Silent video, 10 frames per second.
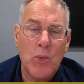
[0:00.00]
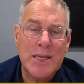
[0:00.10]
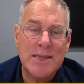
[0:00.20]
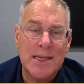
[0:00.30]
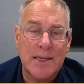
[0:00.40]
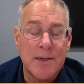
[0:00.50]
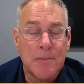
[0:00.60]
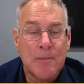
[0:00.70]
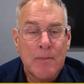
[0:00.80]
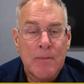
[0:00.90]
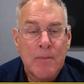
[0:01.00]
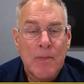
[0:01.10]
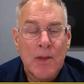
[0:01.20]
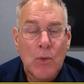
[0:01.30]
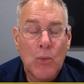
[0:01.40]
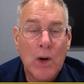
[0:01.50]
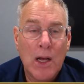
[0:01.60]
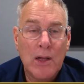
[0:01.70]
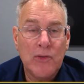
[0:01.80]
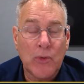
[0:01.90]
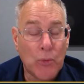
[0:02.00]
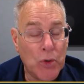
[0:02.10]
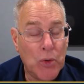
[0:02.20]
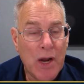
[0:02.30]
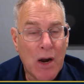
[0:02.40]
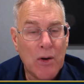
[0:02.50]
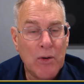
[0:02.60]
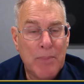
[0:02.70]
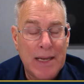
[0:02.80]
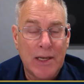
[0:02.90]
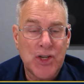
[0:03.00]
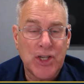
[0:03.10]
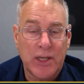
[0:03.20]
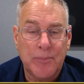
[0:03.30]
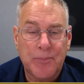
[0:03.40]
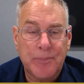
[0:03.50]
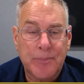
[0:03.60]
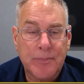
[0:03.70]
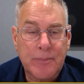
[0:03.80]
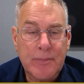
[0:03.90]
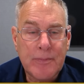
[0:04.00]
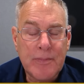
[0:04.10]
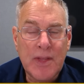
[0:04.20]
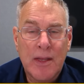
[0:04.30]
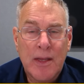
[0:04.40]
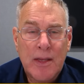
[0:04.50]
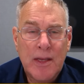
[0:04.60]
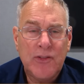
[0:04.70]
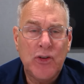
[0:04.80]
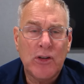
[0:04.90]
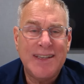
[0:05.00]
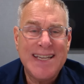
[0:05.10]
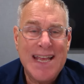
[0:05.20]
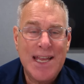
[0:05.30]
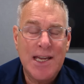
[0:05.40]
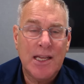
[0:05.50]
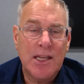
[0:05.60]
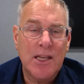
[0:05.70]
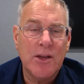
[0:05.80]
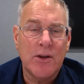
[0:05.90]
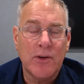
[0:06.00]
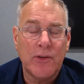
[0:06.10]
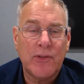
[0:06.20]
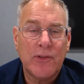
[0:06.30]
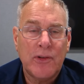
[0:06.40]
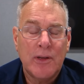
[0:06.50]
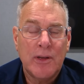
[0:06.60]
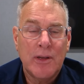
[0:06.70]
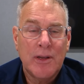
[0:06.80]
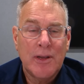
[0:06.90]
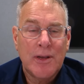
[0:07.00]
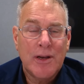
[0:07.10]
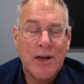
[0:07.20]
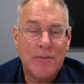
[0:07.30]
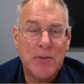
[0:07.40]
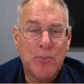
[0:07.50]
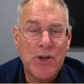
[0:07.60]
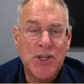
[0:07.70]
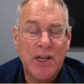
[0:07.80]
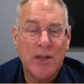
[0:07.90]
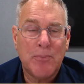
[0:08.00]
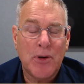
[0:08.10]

we did was ruin our own balance sheet. It took 10 years of depreciating the